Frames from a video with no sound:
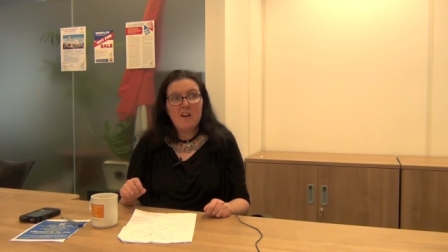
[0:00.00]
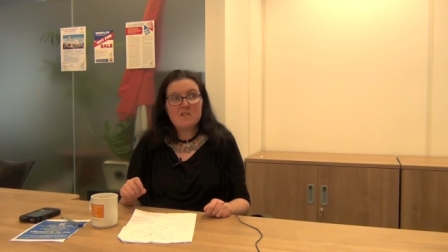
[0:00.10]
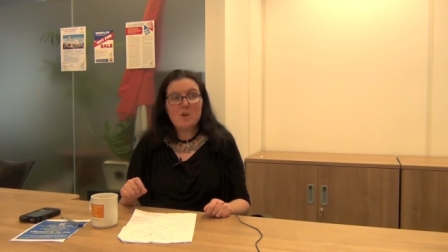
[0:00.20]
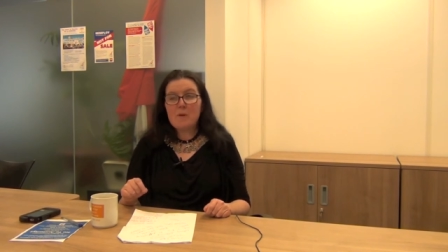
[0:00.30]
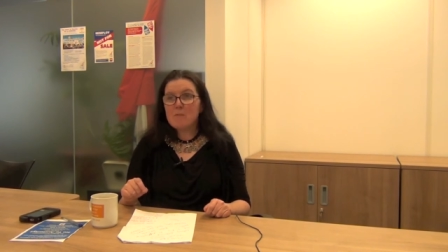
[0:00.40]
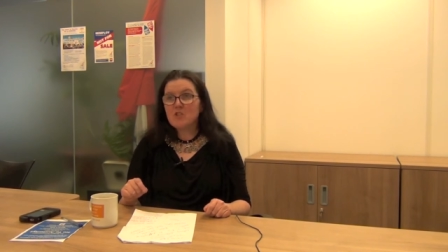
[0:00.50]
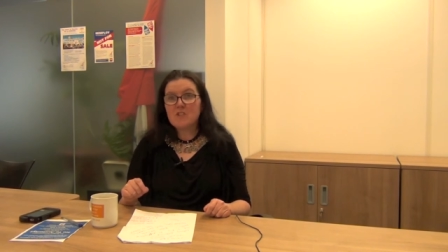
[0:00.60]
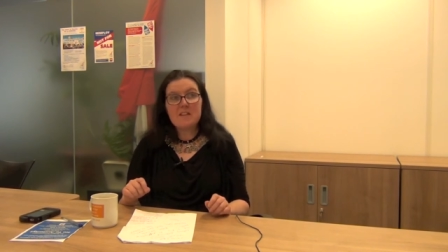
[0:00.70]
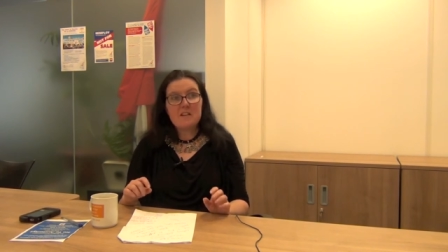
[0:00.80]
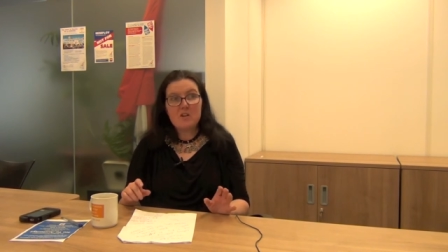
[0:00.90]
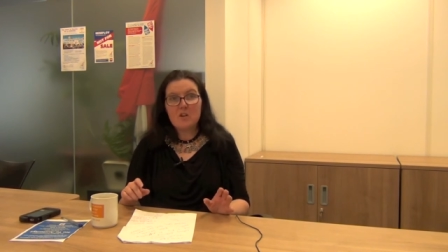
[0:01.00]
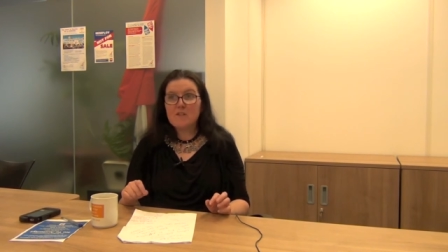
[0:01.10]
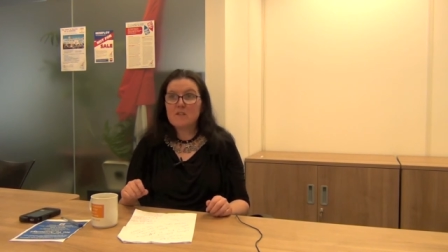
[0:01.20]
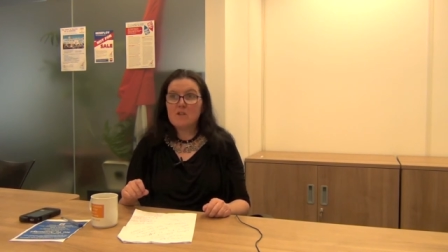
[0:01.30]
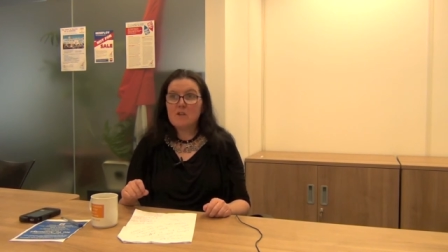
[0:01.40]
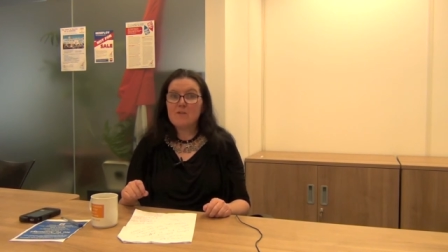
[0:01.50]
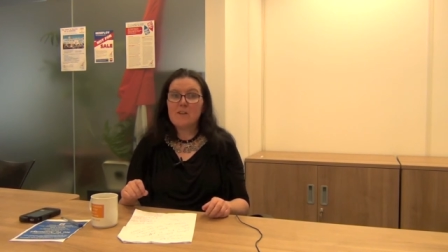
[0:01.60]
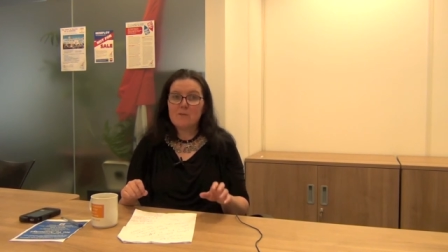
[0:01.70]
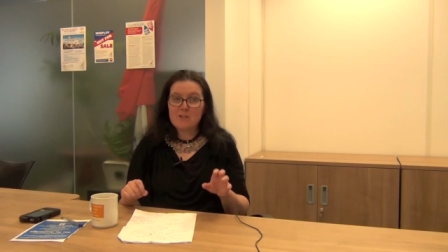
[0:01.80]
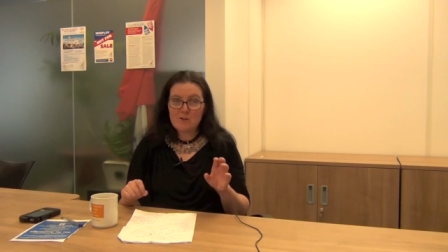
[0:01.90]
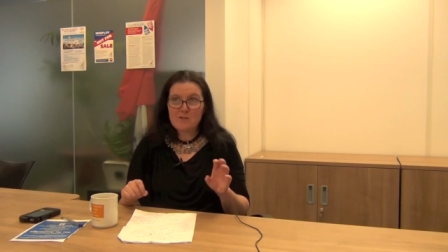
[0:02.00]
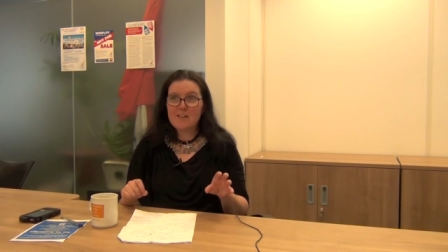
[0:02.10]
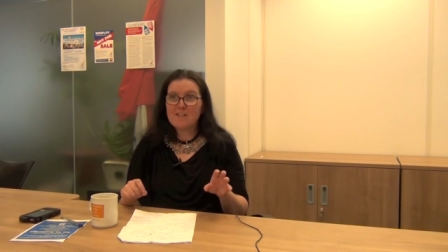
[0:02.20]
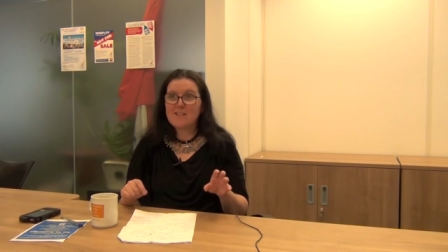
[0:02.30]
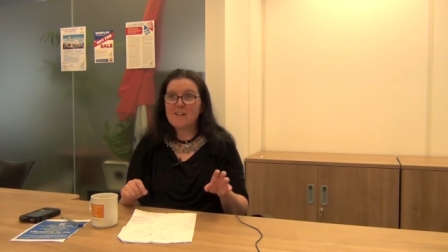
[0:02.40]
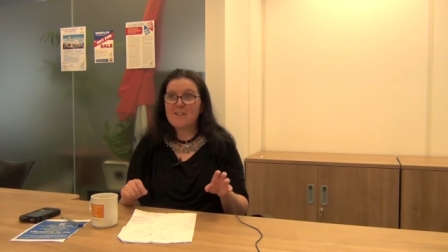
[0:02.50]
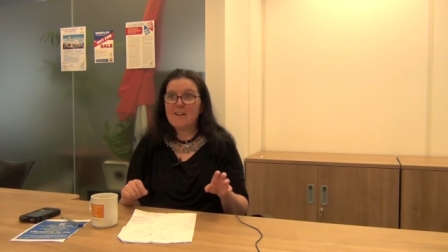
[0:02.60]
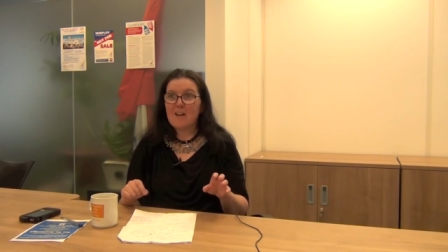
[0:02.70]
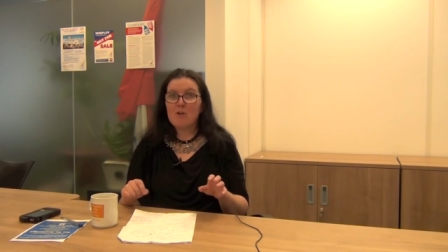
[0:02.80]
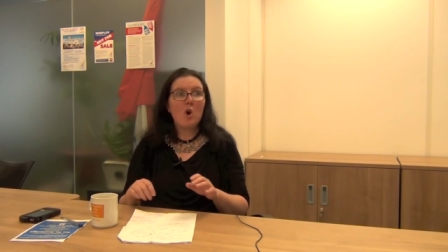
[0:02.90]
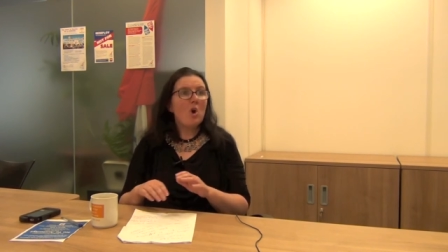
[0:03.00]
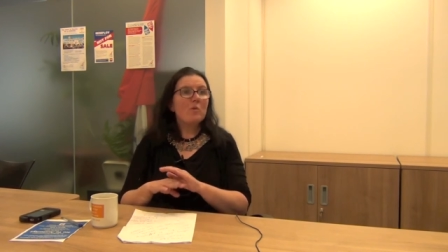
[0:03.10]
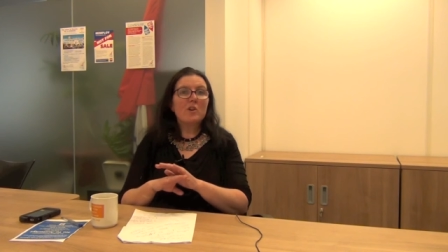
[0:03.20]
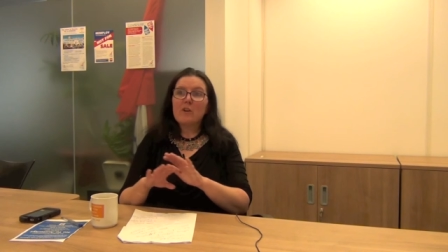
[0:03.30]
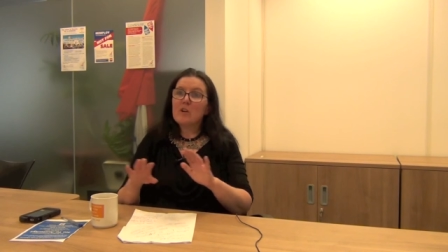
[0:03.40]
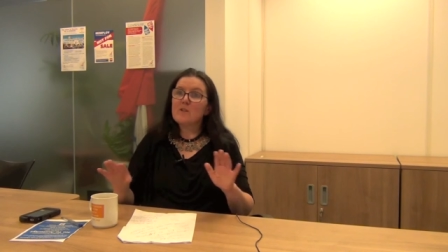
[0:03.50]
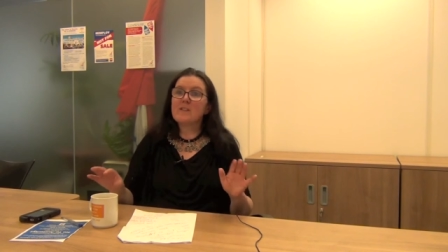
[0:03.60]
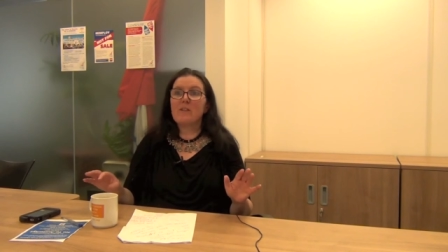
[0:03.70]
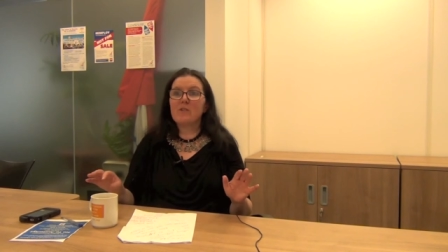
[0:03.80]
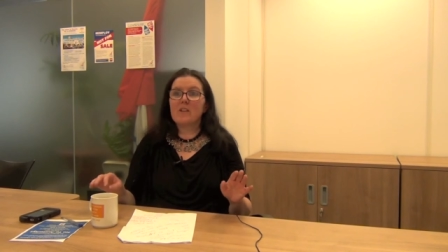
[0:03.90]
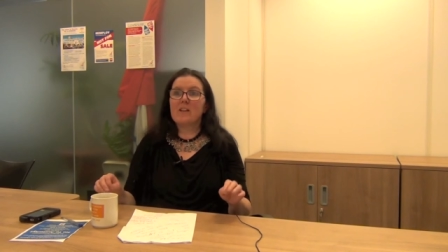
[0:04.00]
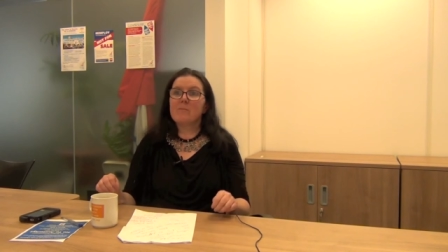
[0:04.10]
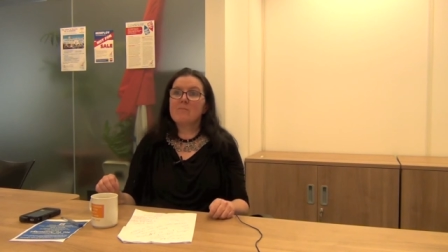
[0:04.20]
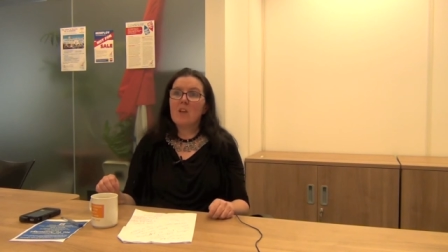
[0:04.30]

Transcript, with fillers: And so people just said, enough is enough. If we don't take a stand now, we're going to lose everything.